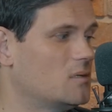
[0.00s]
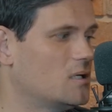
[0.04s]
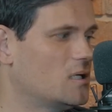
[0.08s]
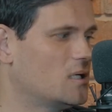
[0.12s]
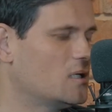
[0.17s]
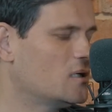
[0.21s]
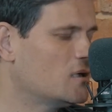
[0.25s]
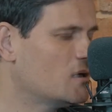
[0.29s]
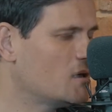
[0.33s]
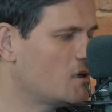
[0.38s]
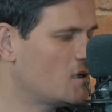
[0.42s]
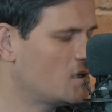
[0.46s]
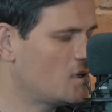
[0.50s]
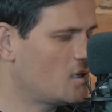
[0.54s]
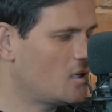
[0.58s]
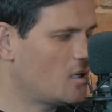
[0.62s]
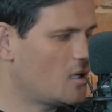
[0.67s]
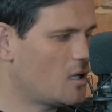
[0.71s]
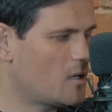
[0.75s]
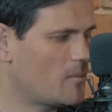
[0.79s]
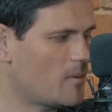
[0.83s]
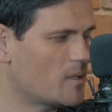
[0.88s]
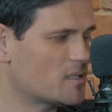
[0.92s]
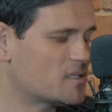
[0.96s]
Right,
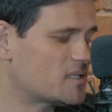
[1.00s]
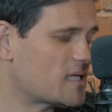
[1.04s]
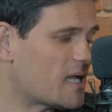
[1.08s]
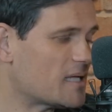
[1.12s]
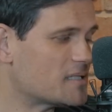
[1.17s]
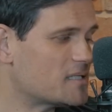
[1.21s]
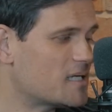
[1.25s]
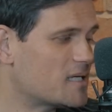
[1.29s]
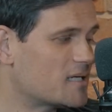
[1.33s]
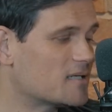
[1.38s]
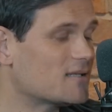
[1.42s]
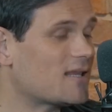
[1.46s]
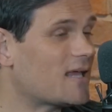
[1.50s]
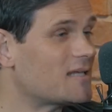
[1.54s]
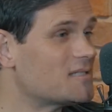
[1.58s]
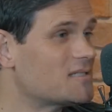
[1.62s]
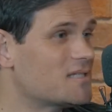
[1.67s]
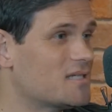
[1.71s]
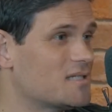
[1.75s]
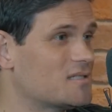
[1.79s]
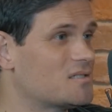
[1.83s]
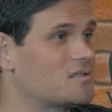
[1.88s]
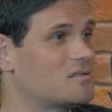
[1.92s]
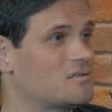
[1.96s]
and static
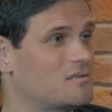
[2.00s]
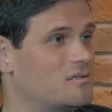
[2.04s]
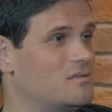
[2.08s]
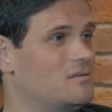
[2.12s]
classes you